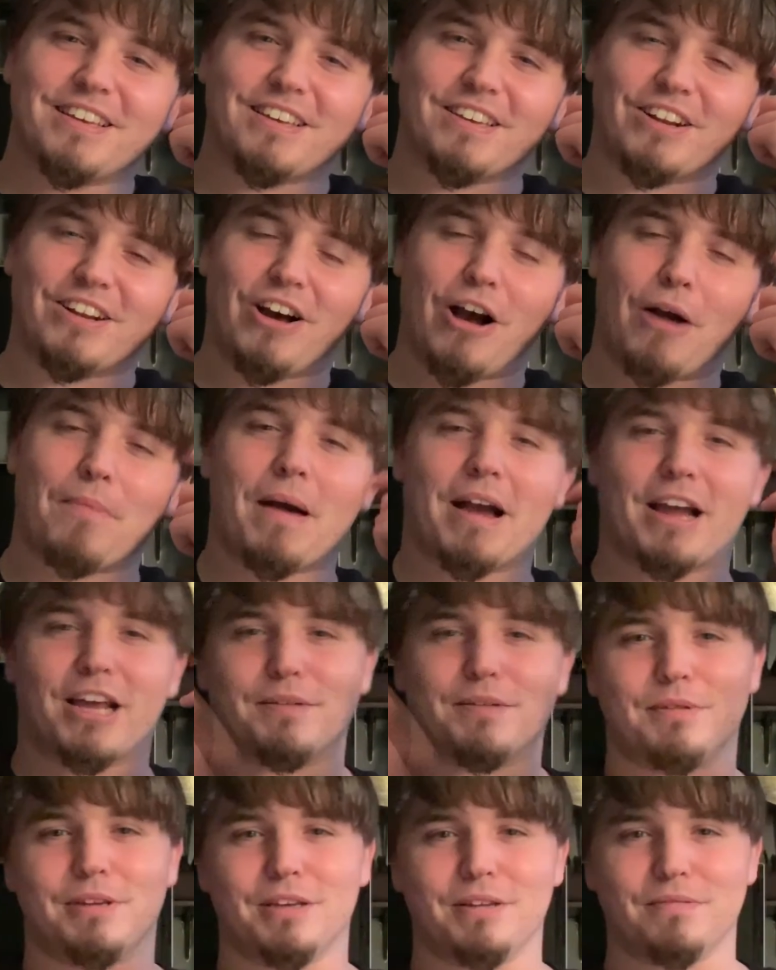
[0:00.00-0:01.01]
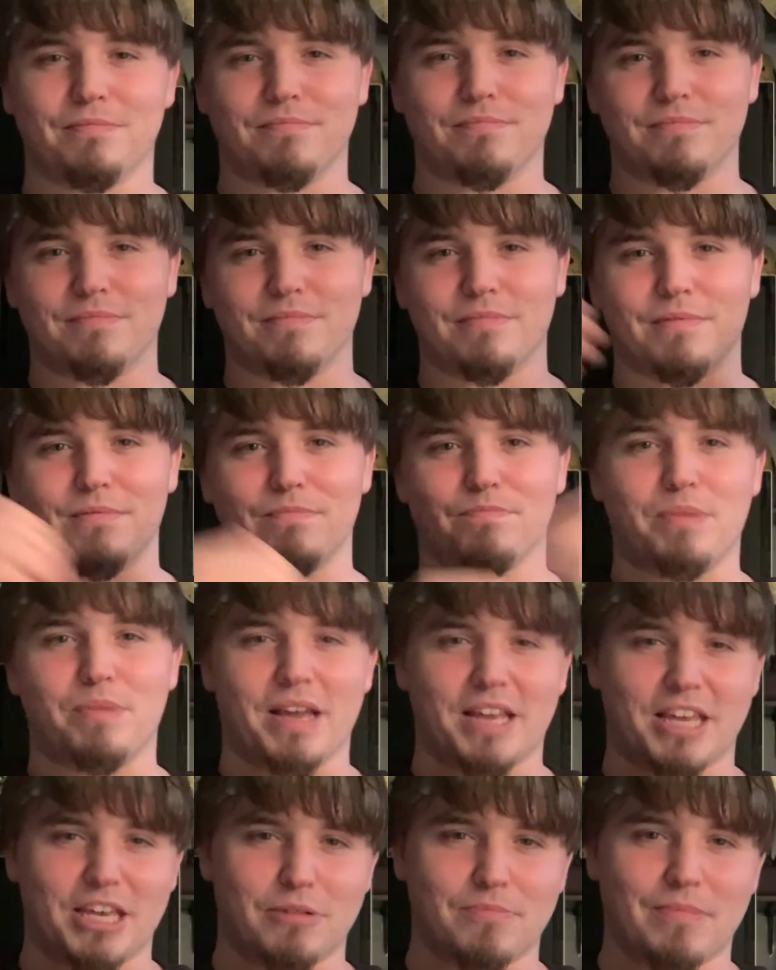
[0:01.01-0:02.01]
I'm not gonna be
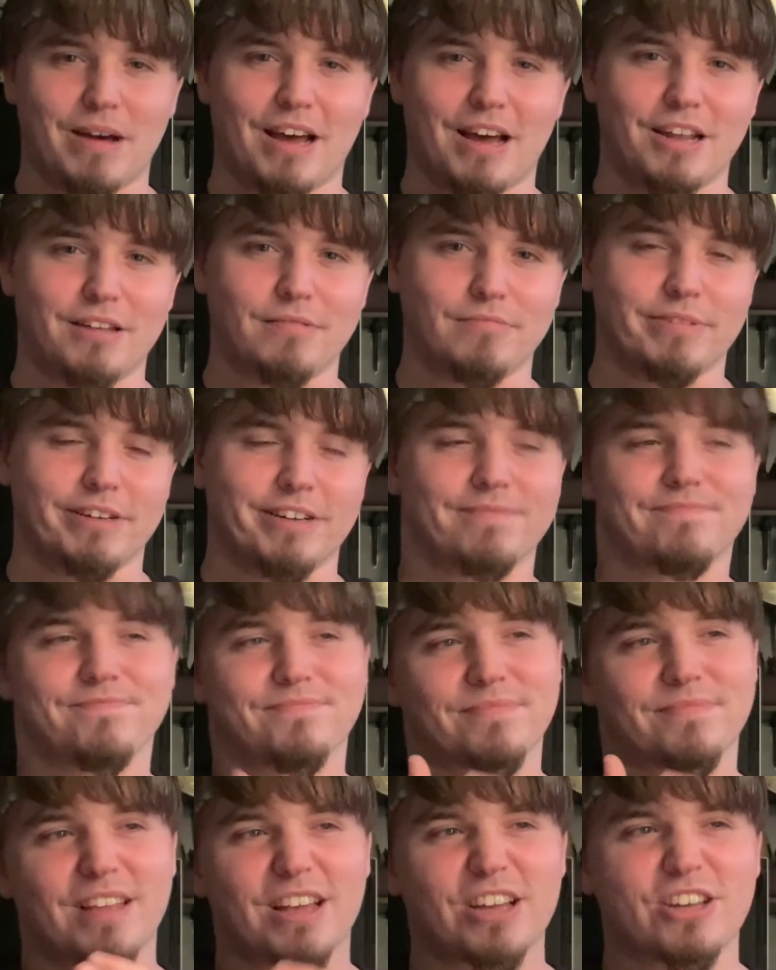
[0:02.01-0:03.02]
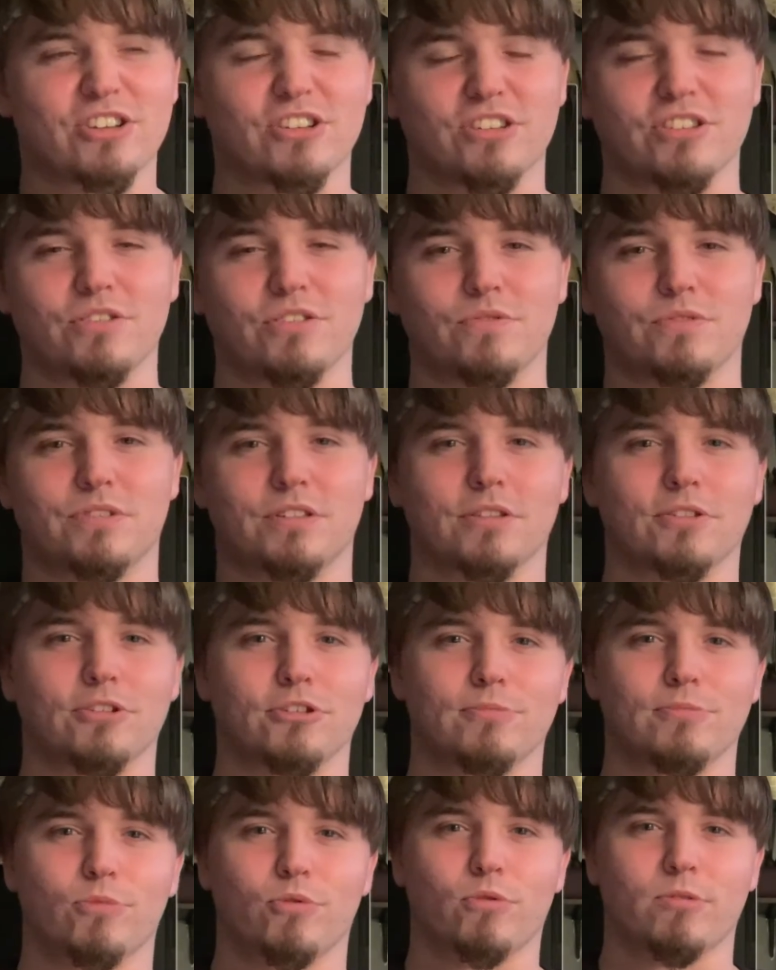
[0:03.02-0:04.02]
picky about it, but I could have used a
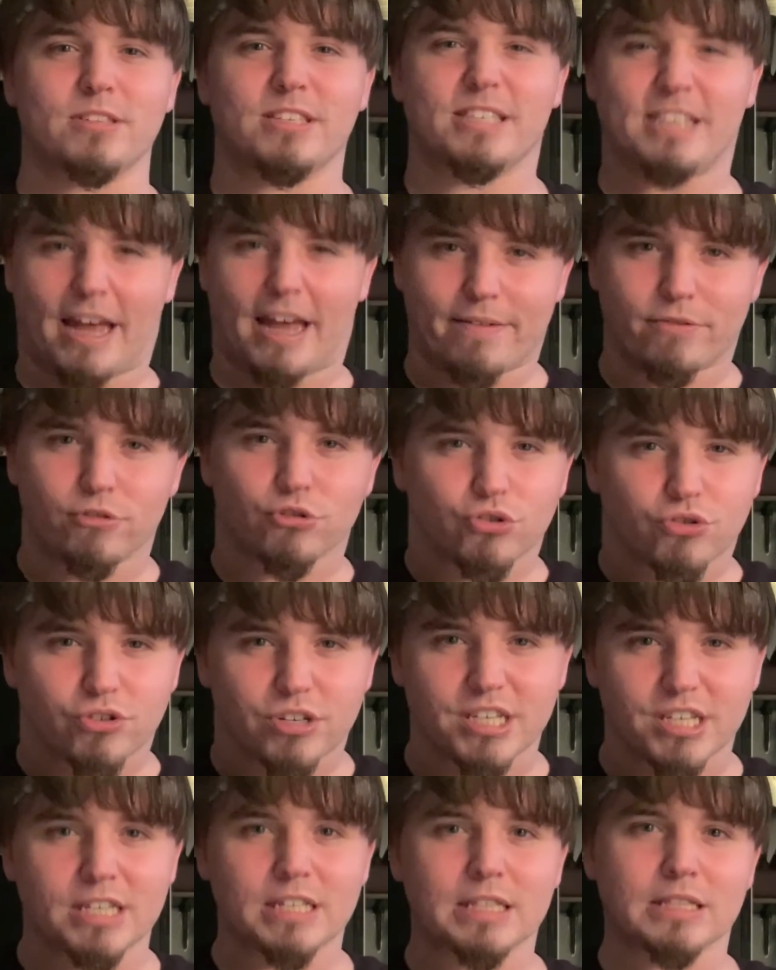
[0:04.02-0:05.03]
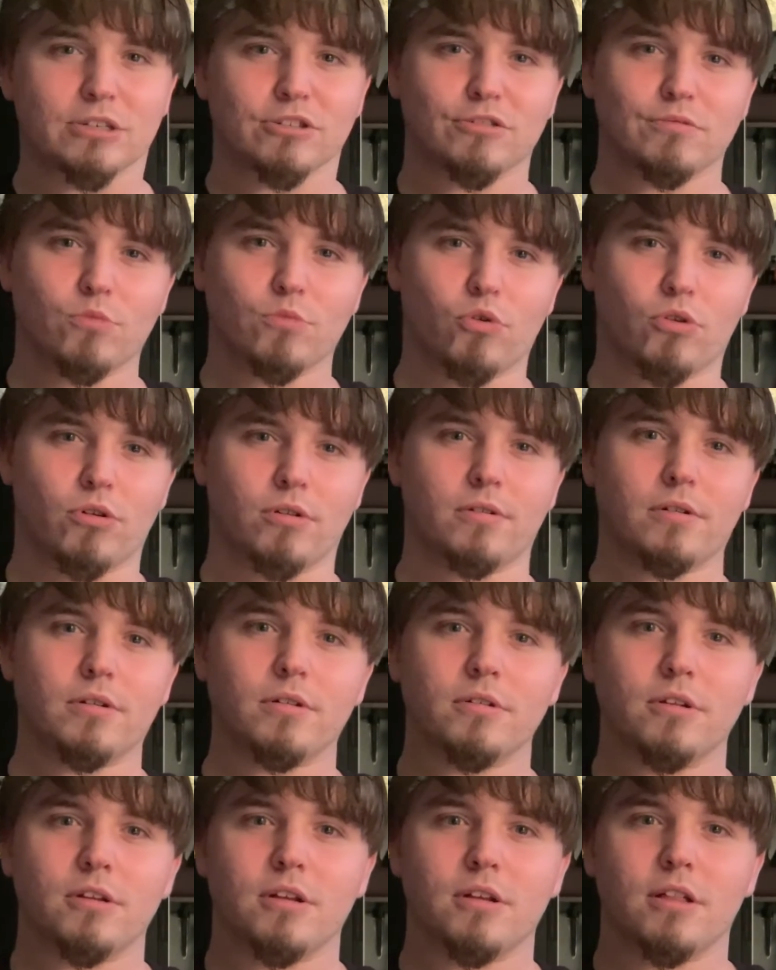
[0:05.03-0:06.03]
little more savagery, a little
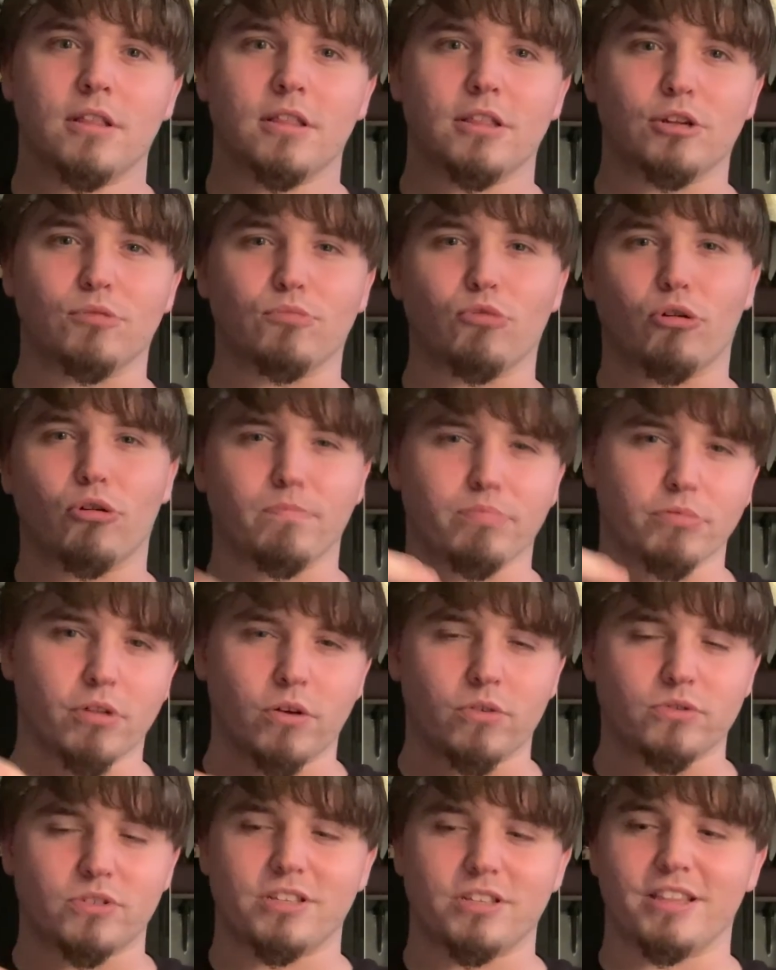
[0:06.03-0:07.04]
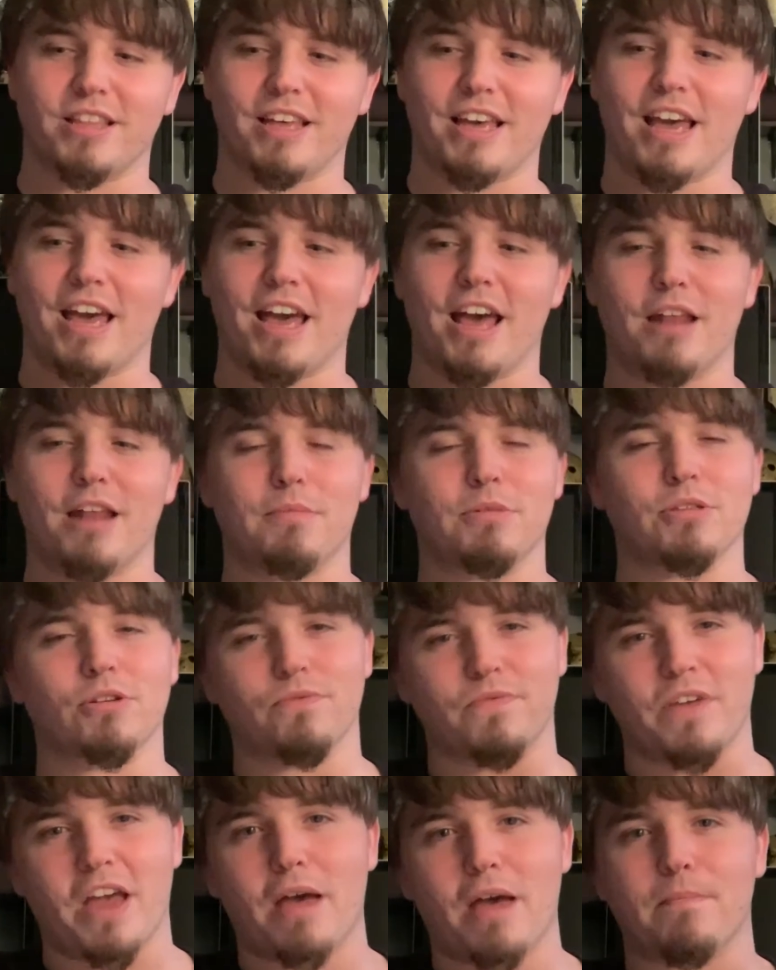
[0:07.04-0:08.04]
more blows to the head. I mean, they're
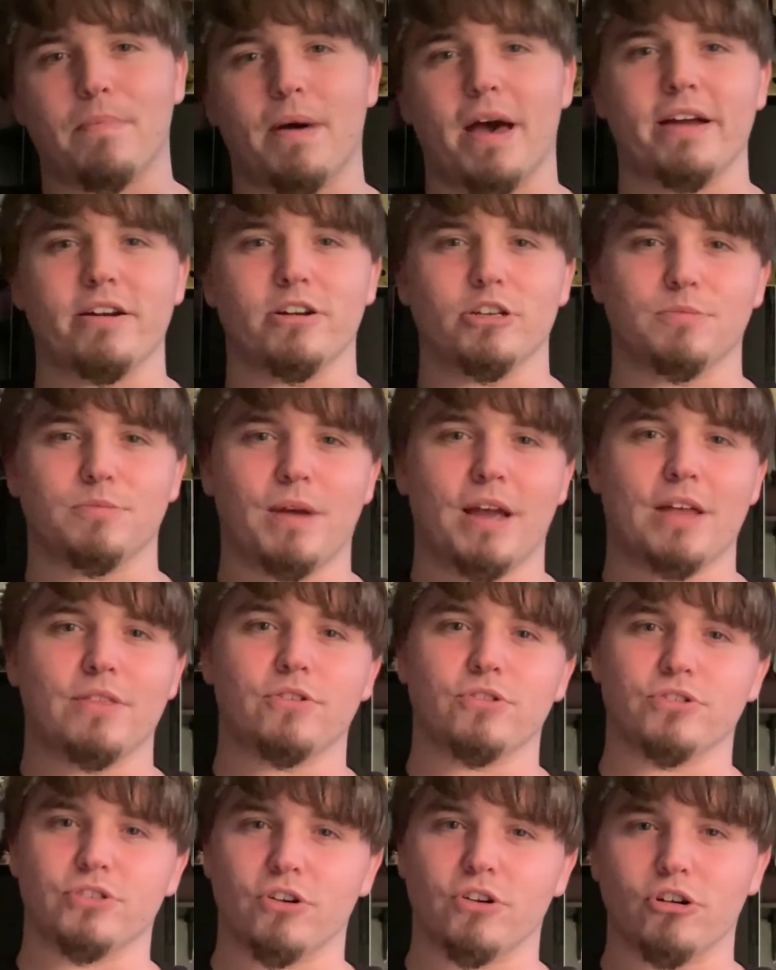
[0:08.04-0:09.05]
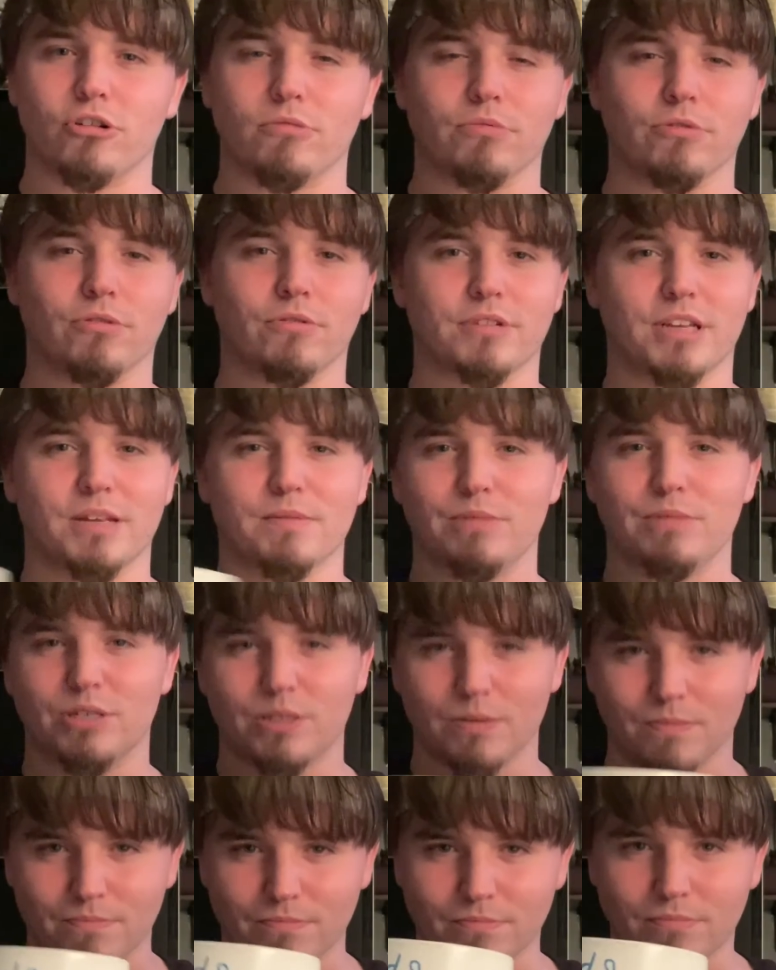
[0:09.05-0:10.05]
vampires, man. They're durable. Give me
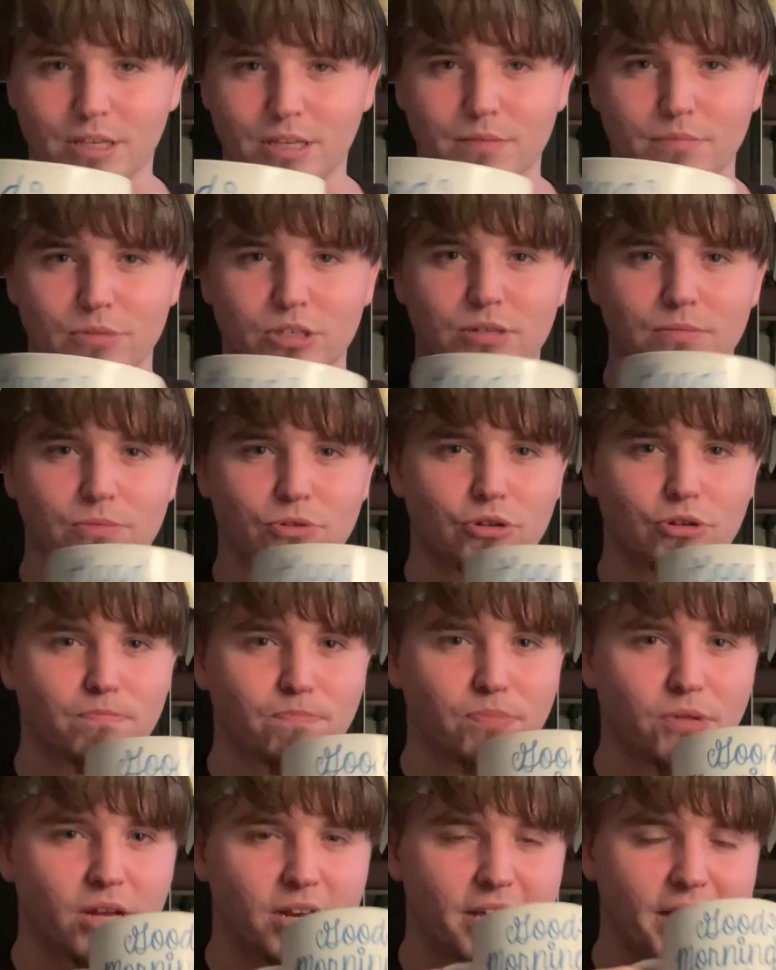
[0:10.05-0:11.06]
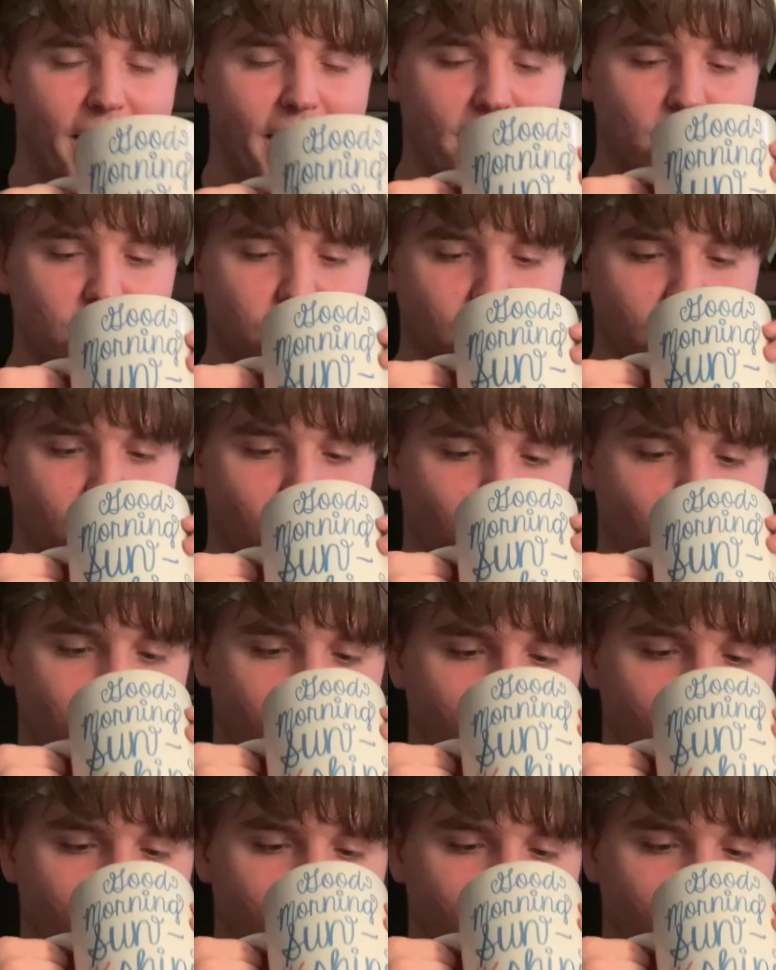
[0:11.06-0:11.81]
some good bloody action, Lost